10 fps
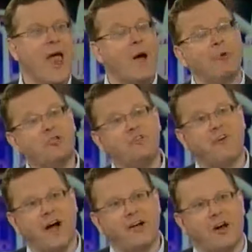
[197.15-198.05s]
And what you
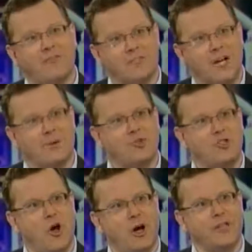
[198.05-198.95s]
find oftentimes,
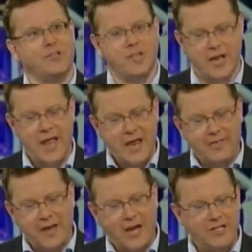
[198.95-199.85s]
Sean, is that in
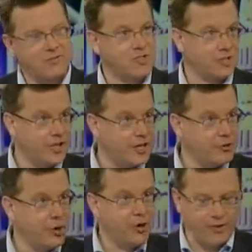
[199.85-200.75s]
the case of Solyndra
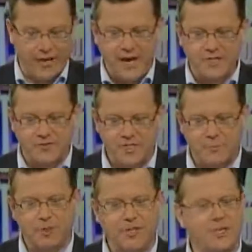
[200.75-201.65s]
or in the case of some
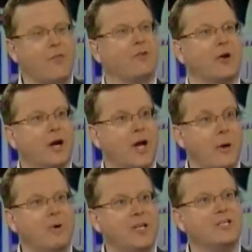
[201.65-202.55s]
of these other
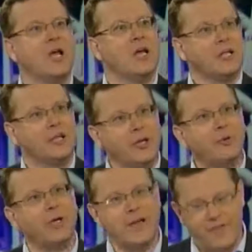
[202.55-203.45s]
companies,
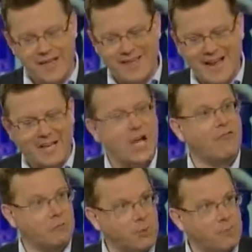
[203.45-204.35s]
literally they get
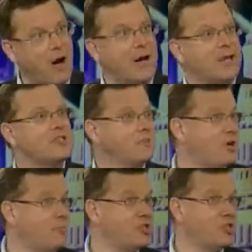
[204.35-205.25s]
government money.
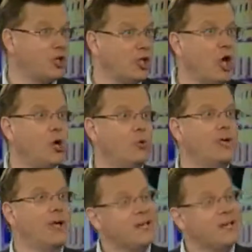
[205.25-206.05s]
Sometimes it's a loan.